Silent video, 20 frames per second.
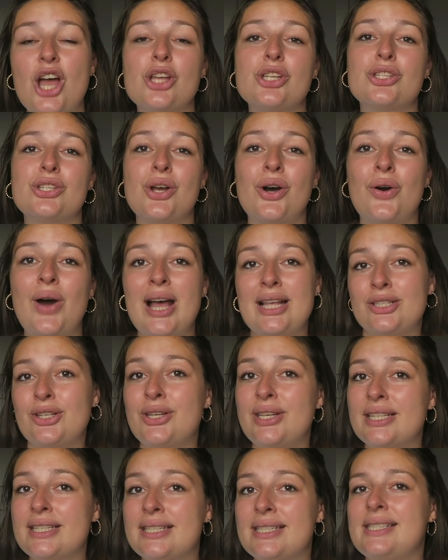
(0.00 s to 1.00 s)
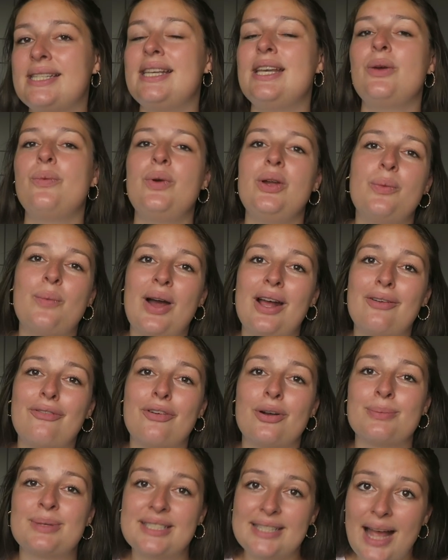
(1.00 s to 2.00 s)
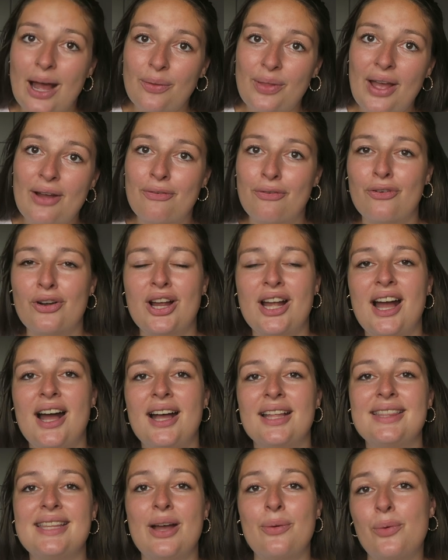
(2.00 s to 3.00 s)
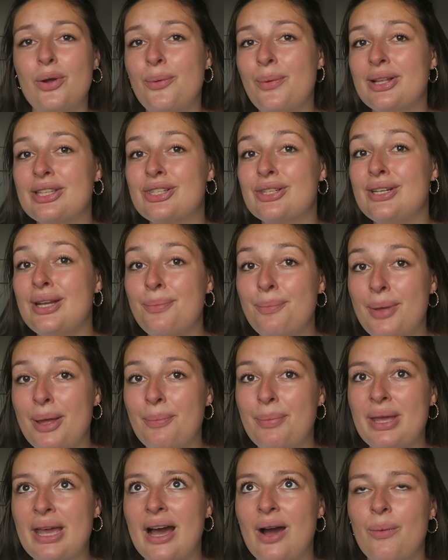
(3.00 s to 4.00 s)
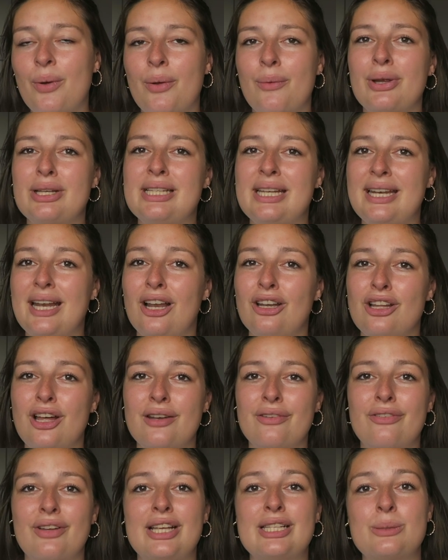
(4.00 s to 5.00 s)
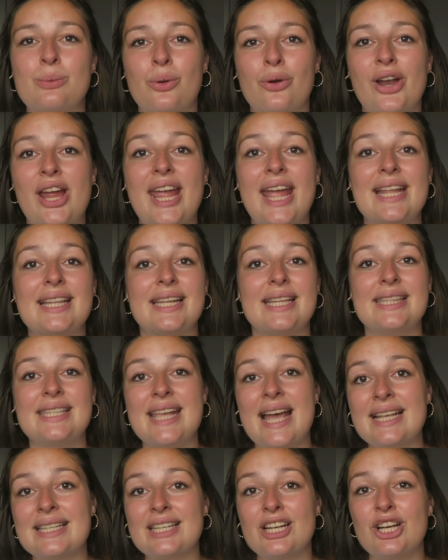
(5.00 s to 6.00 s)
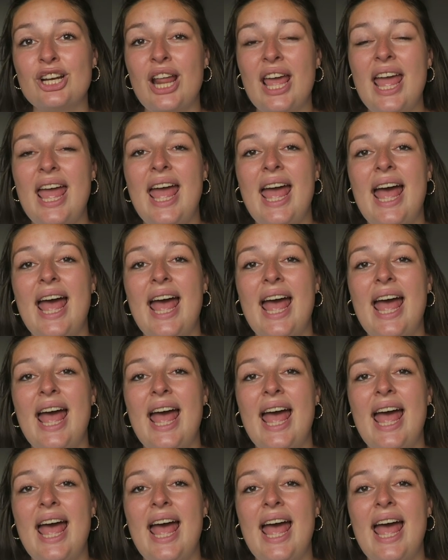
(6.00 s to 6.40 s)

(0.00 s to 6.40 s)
So as you can see, we went from South Africa, then we went to Namibia where we did a lot of exploring in the desert,